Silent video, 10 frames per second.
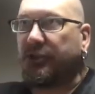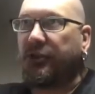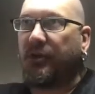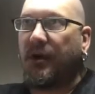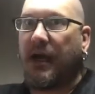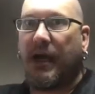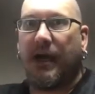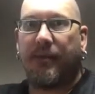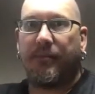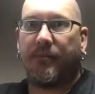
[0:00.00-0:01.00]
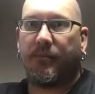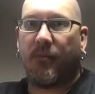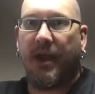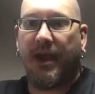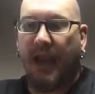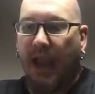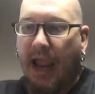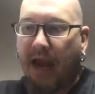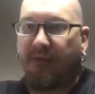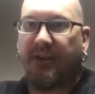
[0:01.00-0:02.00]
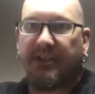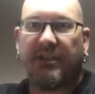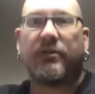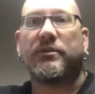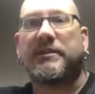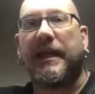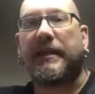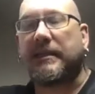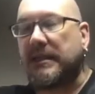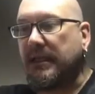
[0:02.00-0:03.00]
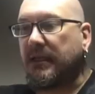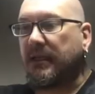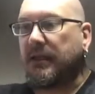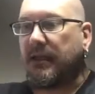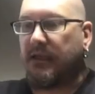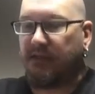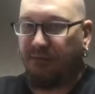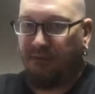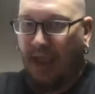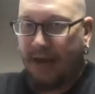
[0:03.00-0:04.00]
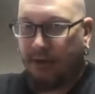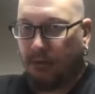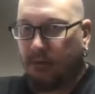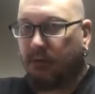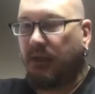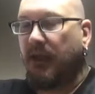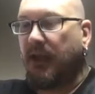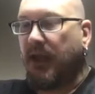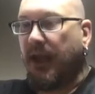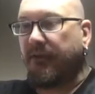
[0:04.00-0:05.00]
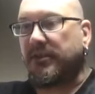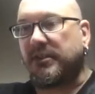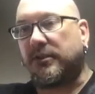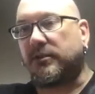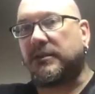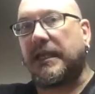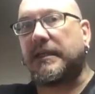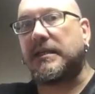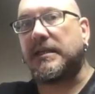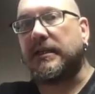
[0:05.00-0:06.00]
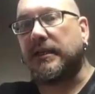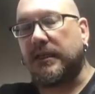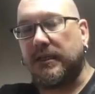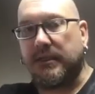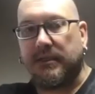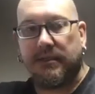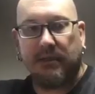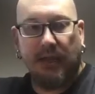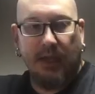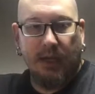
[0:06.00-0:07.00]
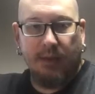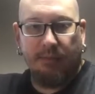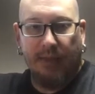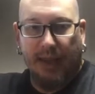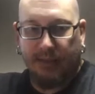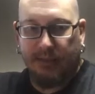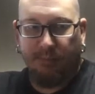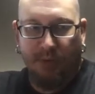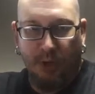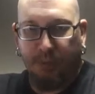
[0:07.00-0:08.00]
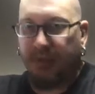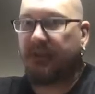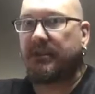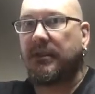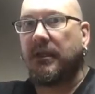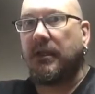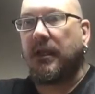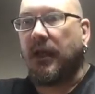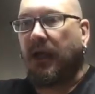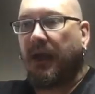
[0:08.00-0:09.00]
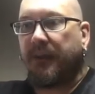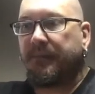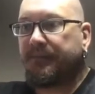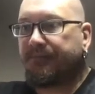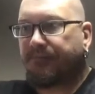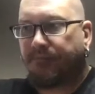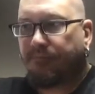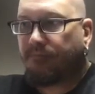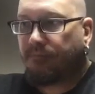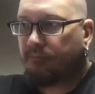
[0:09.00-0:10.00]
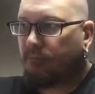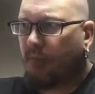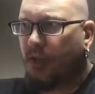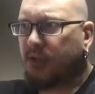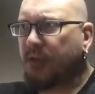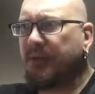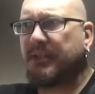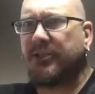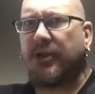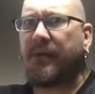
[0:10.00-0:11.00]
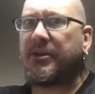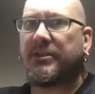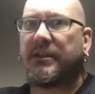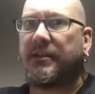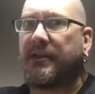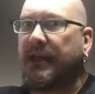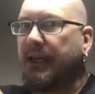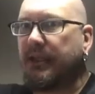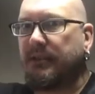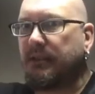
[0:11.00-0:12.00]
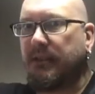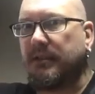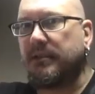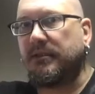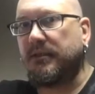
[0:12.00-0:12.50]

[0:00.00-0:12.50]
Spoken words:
you up, right? Every single technique is vital. Every single technique has a purpose. Somebody said dry brushing the other day is